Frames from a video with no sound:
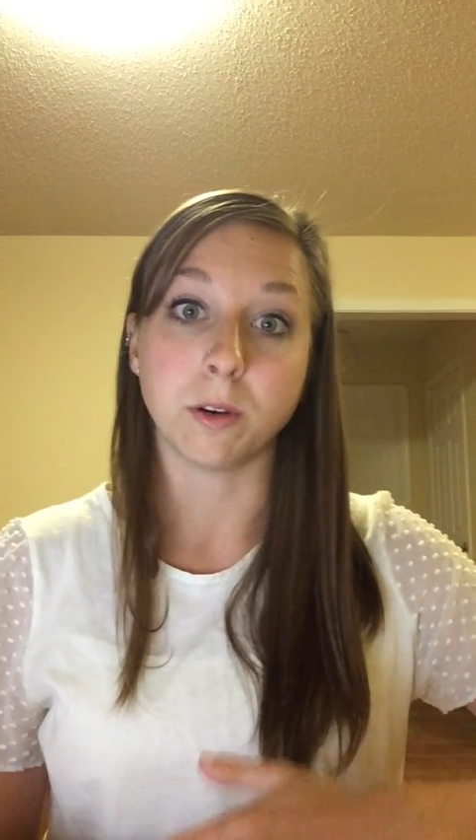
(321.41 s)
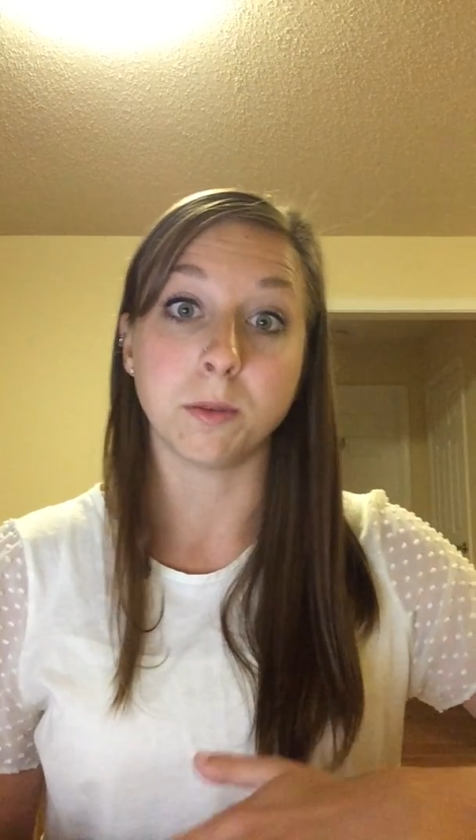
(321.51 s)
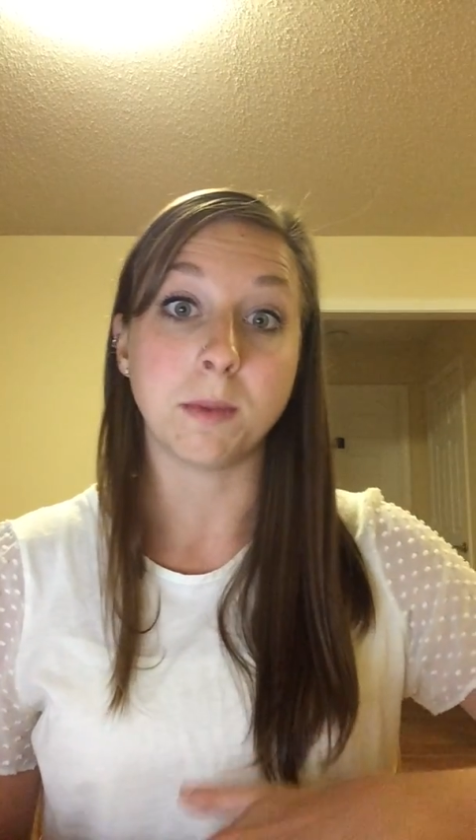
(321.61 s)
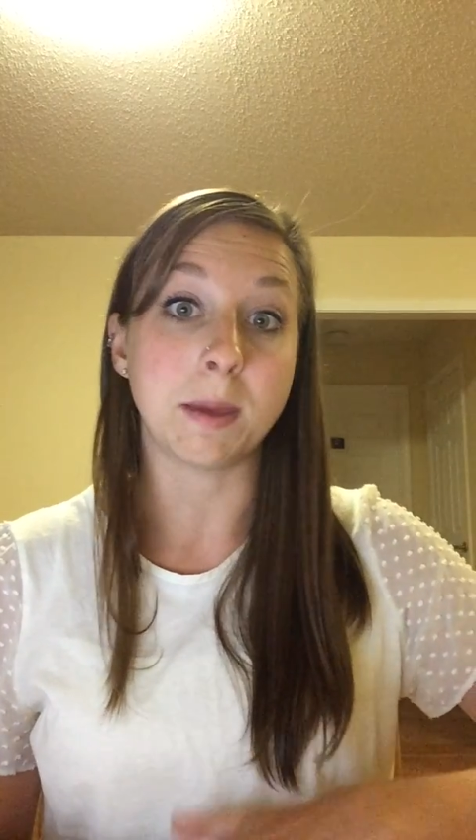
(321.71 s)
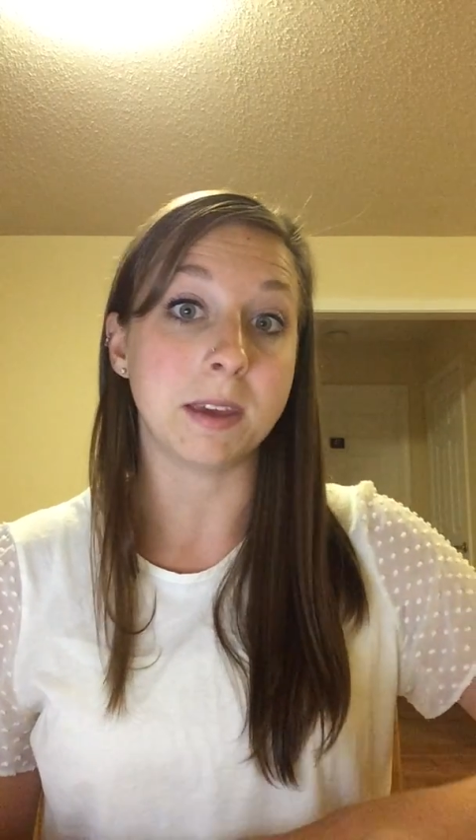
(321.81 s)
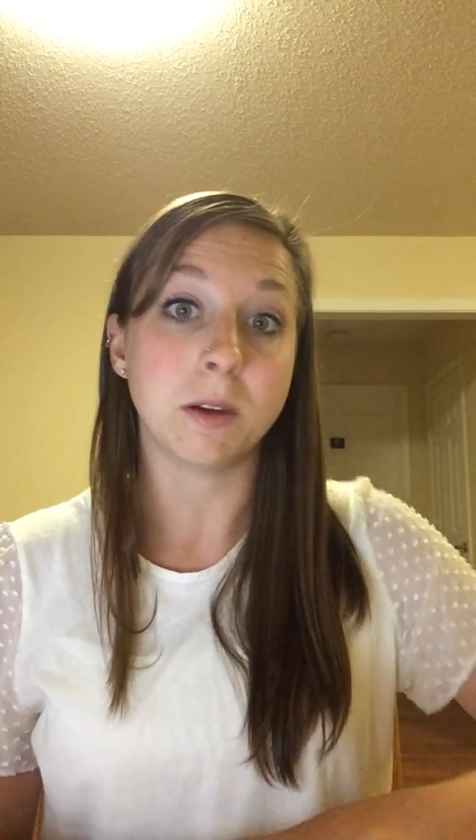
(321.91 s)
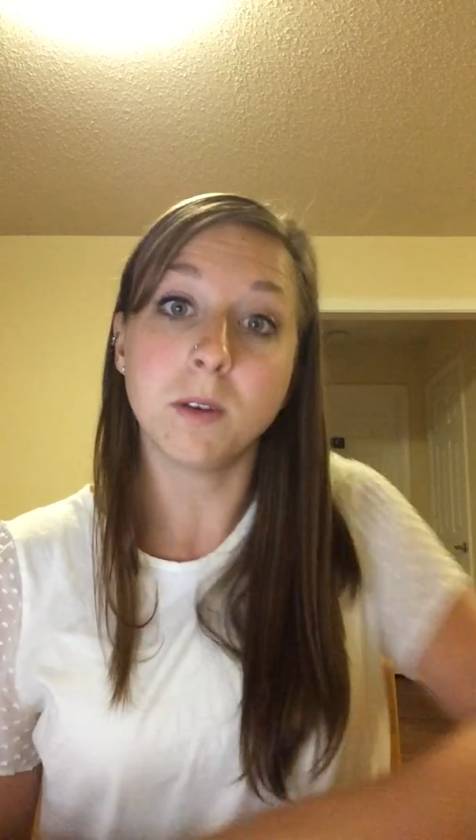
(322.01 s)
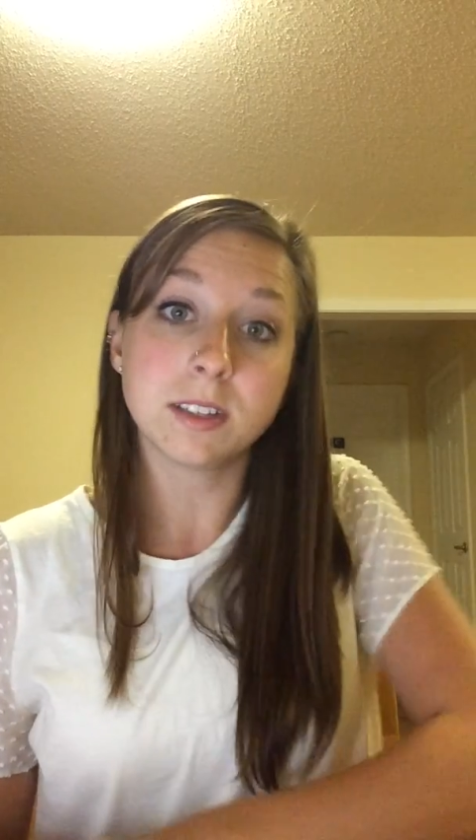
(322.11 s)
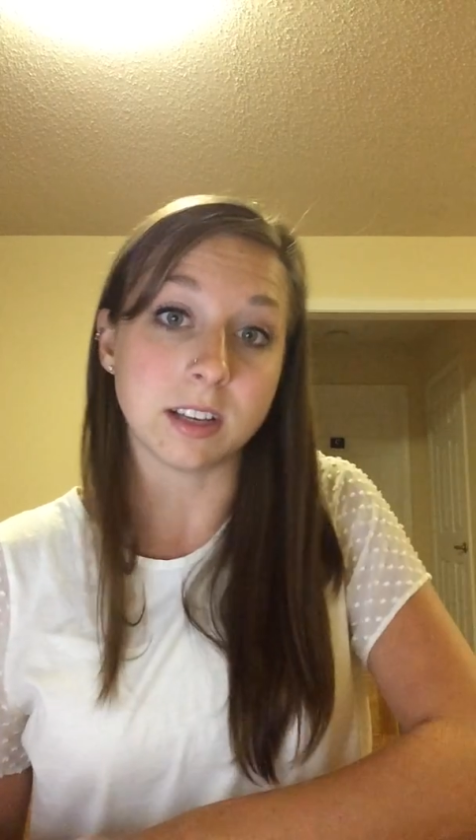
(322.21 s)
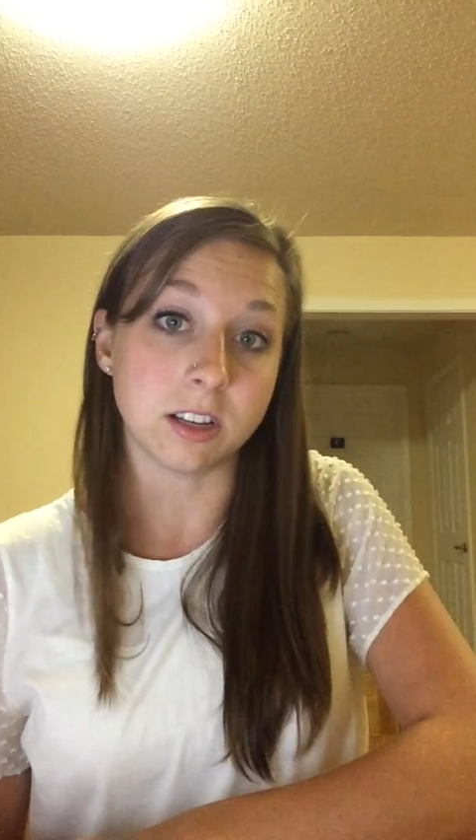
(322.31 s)
or maybe it
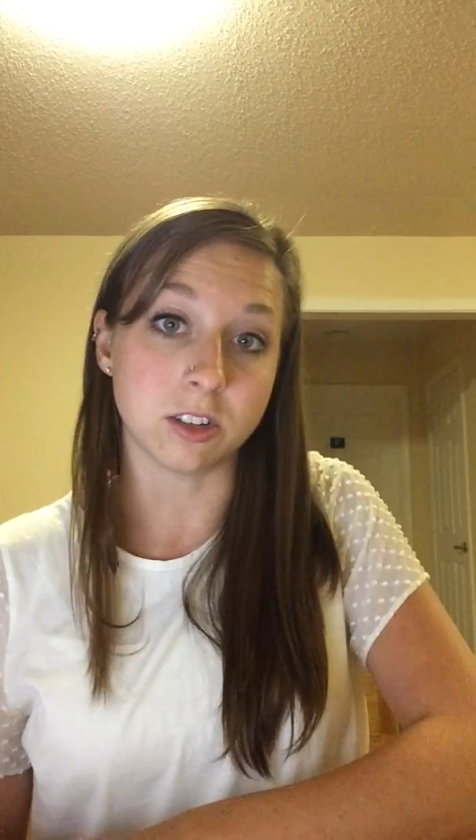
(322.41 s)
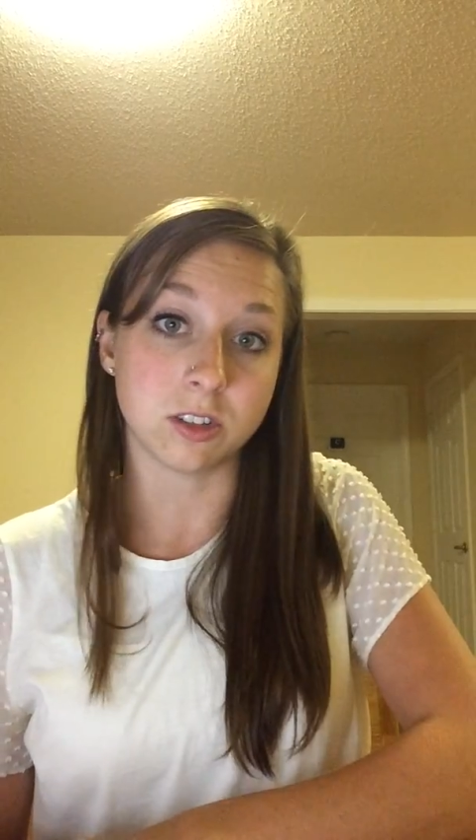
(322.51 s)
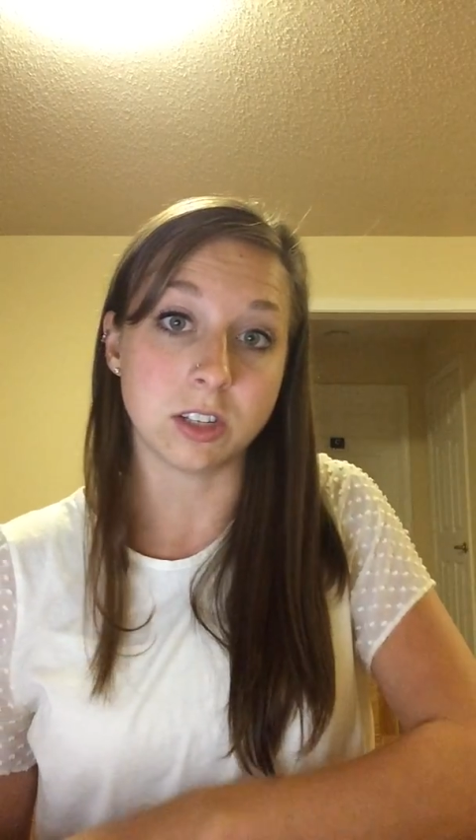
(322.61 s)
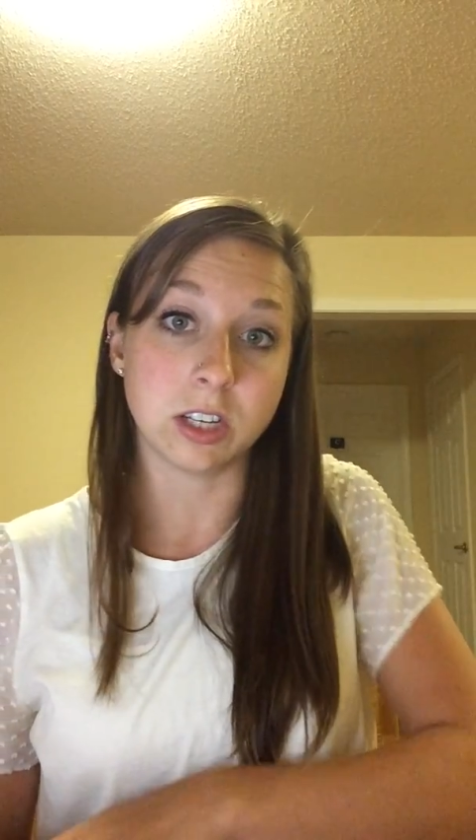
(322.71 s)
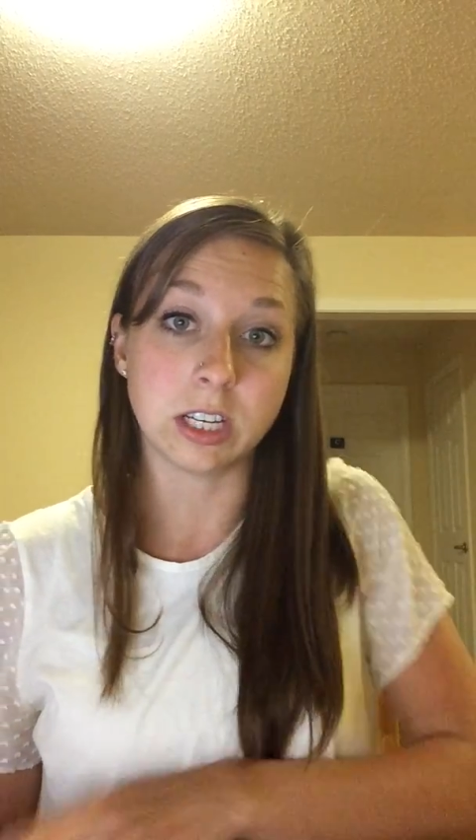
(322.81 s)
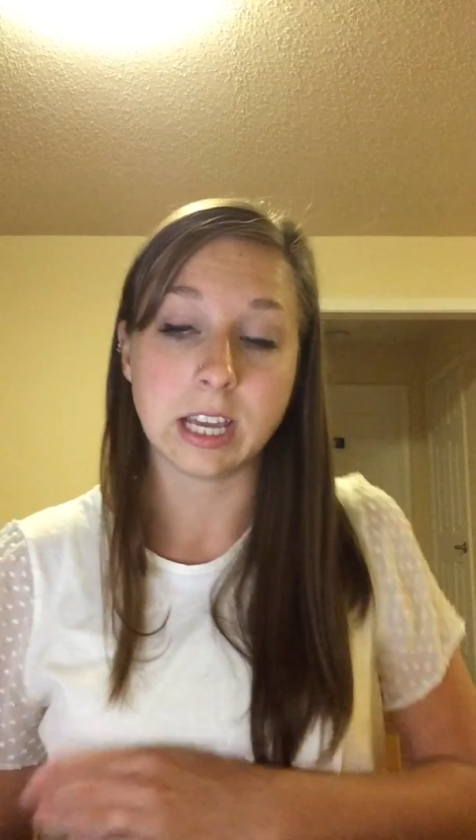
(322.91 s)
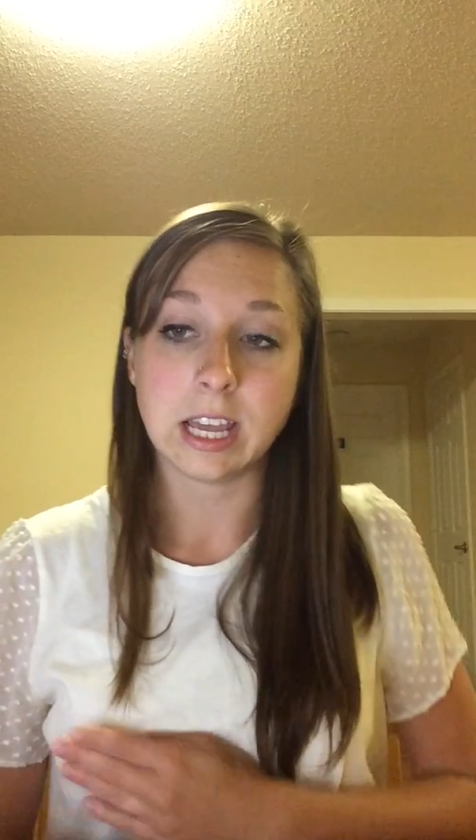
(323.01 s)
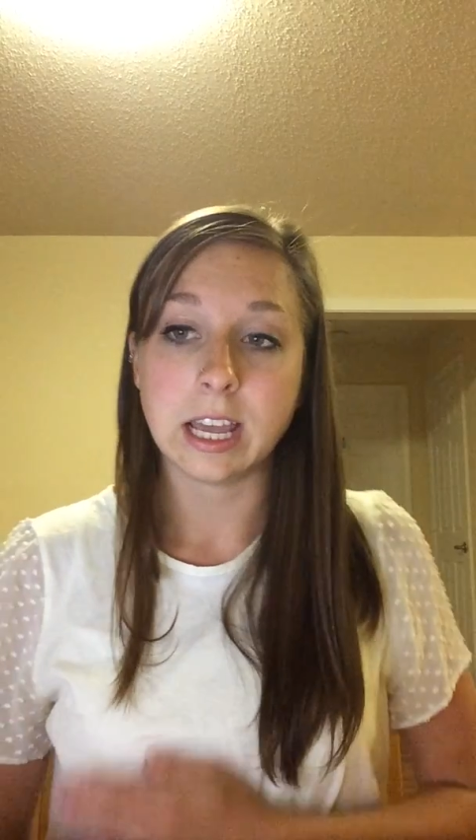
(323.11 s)
wasn't understood.